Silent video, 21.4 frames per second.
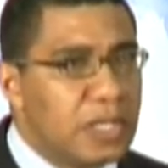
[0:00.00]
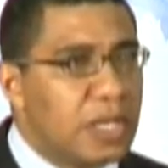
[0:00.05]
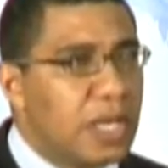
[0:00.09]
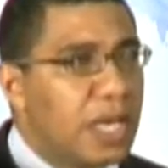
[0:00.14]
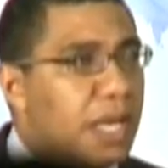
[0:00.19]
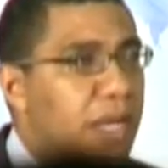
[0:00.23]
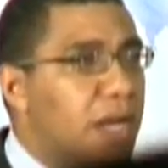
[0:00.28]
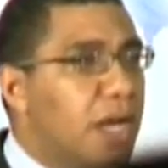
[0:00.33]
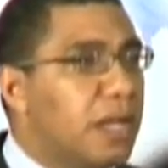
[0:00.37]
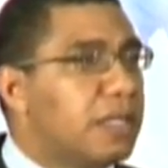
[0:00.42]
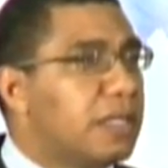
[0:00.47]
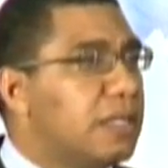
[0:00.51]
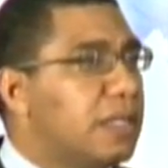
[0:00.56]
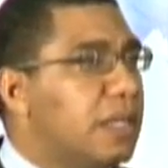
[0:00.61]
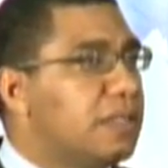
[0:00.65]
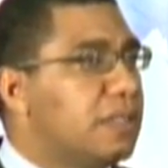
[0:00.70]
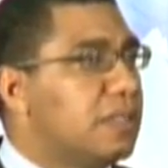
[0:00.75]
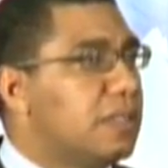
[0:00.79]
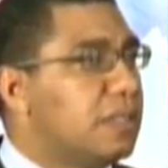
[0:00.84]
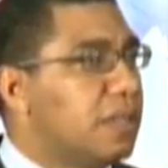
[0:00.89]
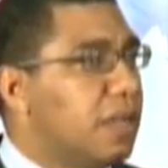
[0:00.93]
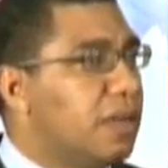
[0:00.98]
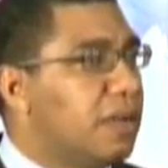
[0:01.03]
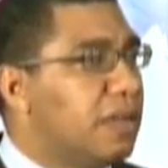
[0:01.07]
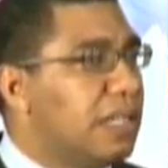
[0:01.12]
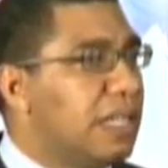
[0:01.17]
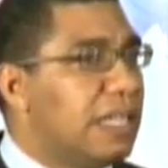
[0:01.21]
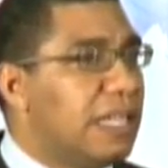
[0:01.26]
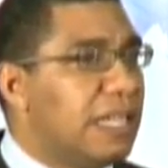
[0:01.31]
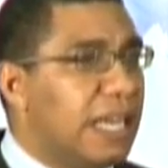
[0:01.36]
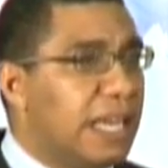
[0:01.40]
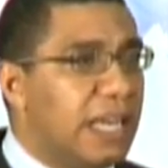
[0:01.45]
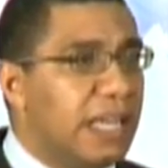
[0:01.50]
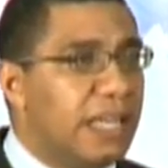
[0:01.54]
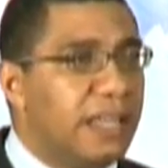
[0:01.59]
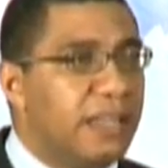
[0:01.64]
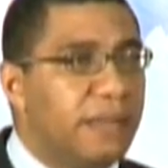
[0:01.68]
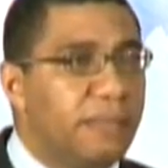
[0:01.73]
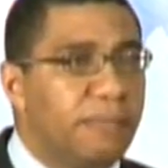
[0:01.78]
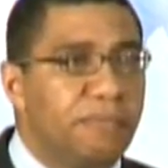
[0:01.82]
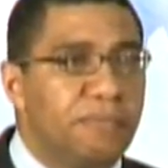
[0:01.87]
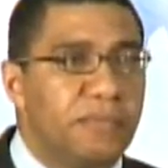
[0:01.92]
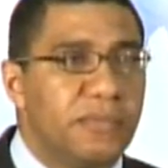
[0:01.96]
cannot necessarily
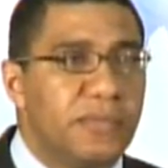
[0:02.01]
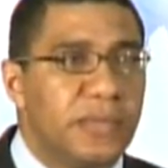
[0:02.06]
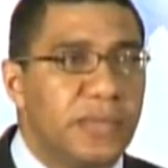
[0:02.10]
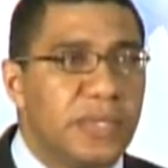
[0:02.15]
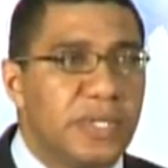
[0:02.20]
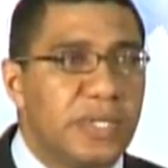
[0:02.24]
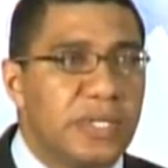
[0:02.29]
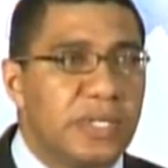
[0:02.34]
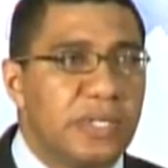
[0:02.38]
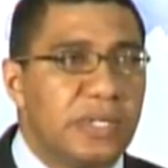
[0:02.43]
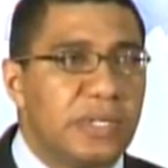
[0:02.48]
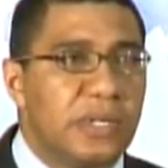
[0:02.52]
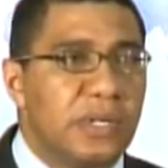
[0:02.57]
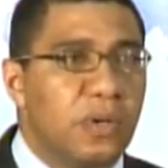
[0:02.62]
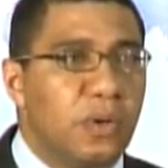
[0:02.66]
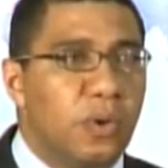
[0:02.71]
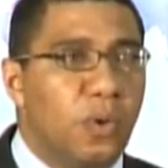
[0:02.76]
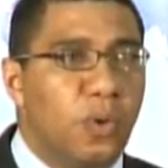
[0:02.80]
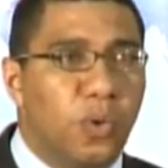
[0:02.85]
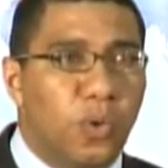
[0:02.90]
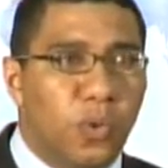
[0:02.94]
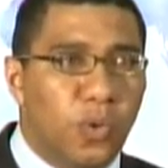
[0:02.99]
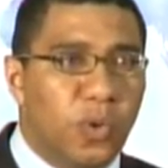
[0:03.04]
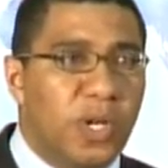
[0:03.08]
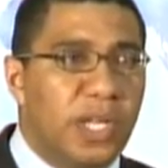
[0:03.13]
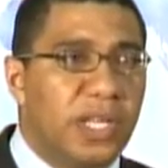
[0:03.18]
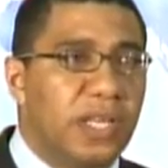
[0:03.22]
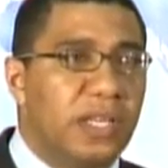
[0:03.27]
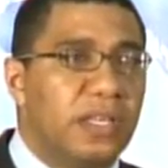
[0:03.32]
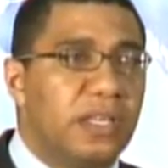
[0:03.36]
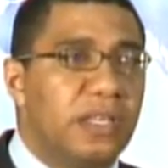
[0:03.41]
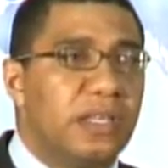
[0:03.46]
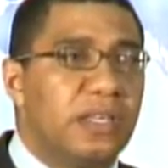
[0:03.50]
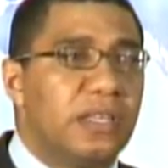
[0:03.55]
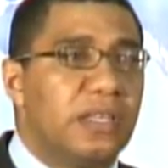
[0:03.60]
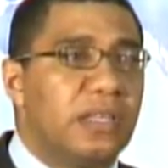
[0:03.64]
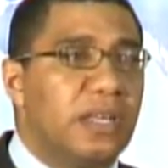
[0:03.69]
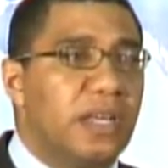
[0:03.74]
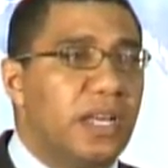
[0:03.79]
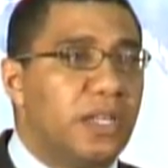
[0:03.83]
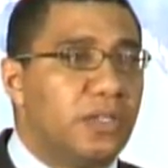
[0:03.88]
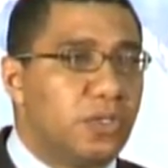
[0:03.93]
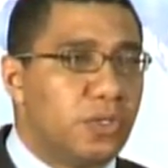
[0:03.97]
lie wholly
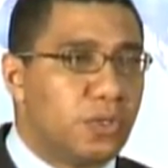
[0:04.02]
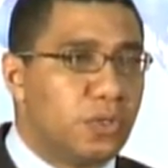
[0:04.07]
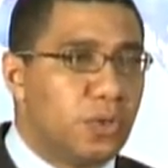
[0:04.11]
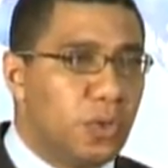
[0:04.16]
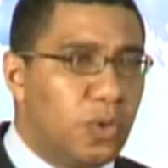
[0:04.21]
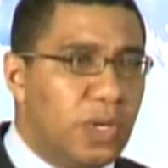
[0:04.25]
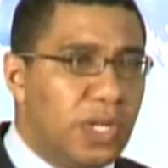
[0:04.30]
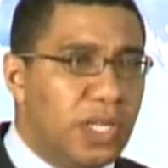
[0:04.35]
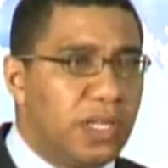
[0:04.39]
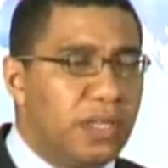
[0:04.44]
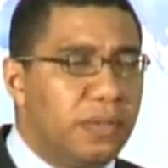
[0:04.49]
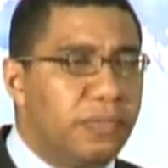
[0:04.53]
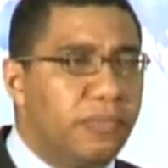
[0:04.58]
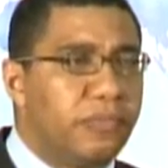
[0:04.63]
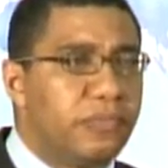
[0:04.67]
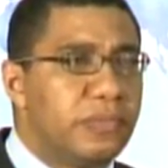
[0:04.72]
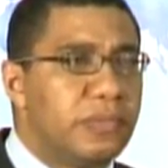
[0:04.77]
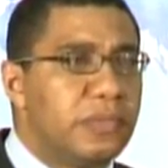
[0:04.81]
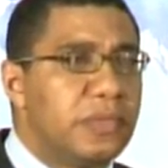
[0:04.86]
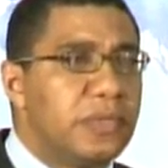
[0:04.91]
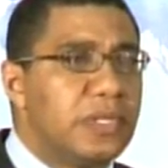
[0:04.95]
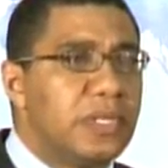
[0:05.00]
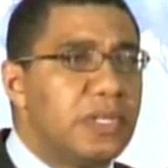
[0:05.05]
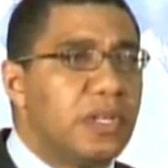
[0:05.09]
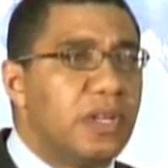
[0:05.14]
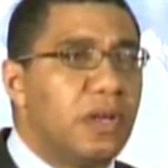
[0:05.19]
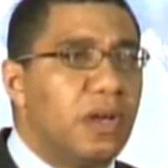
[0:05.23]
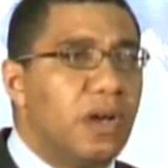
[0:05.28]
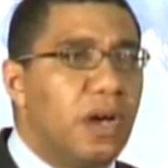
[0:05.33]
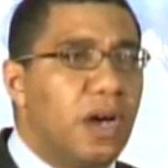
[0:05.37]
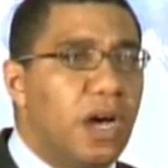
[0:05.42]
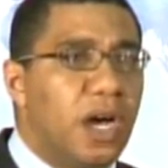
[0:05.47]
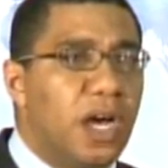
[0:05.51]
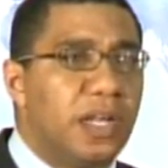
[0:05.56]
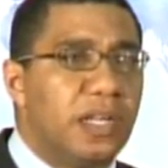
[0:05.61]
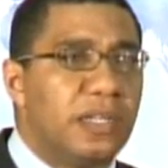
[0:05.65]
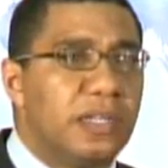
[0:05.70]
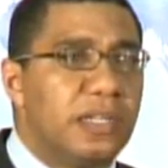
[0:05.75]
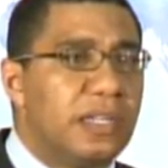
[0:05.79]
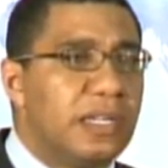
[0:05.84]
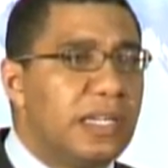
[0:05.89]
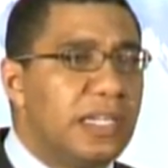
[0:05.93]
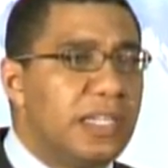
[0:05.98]
and solely
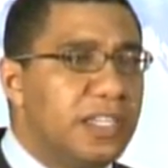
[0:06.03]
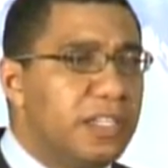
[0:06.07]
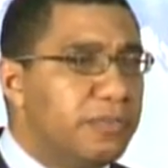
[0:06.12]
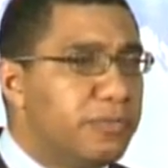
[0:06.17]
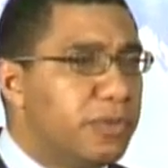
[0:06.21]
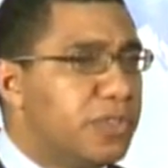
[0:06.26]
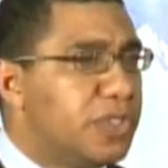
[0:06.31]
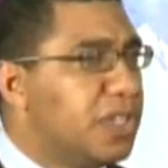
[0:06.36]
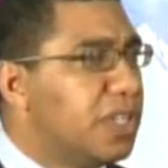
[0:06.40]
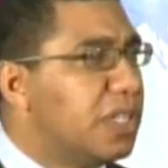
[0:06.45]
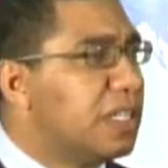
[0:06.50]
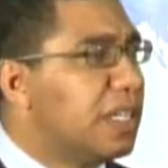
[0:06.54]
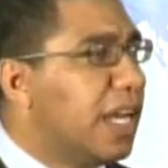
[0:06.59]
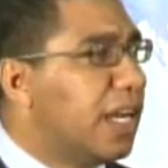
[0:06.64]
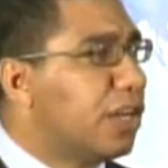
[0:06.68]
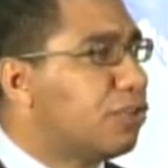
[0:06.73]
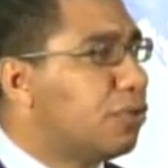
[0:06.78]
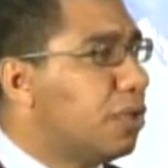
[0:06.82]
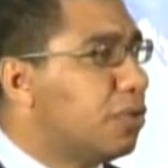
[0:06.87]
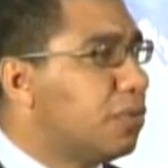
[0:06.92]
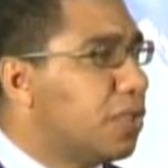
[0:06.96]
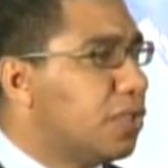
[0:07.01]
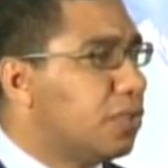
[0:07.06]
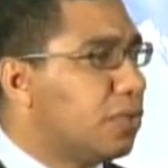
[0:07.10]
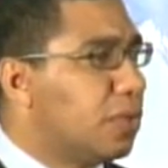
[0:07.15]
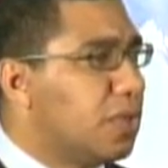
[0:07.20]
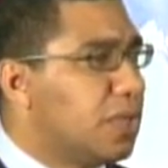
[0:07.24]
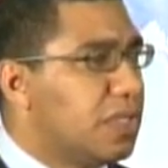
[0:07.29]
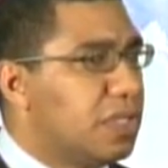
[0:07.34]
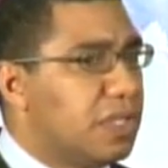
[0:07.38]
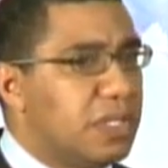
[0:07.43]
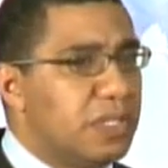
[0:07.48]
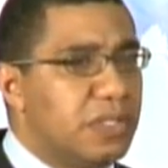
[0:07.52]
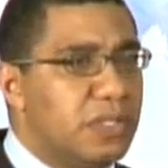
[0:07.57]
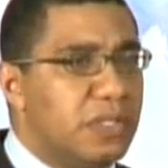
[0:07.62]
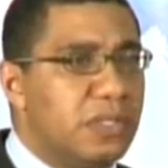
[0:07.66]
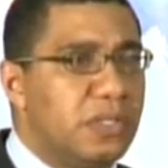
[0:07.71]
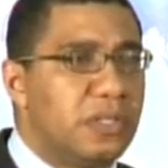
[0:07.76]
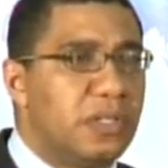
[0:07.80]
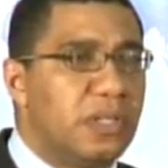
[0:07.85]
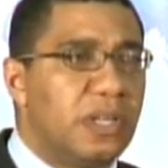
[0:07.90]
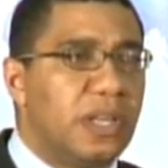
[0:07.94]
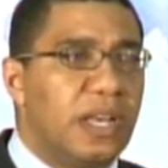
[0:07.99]
on leveraging natural
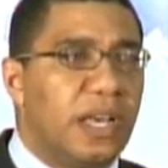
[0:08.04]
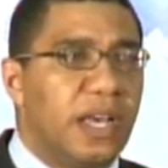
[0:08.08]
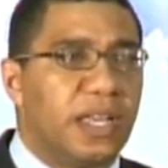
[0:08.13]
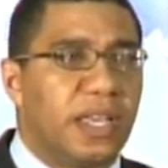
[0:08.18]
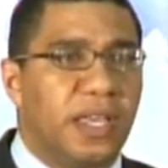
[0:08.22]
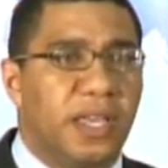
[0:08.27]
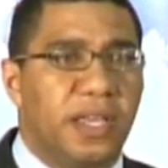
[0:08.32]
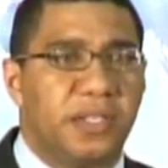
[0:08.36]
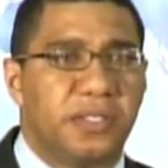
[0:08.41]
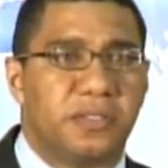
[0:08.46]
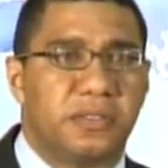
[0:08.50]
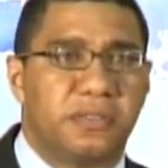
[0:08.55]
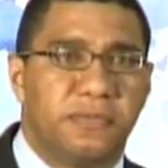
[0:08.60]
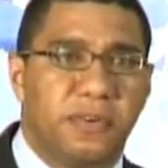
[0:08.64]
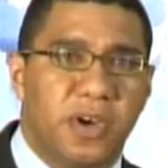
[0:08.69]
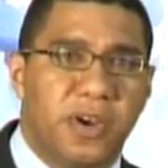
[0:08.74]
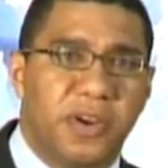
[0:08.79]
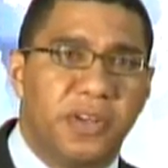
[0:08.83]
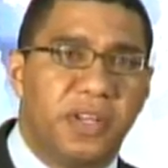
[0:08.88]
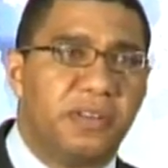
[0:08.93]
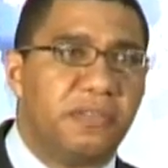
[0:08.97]
resources against foreign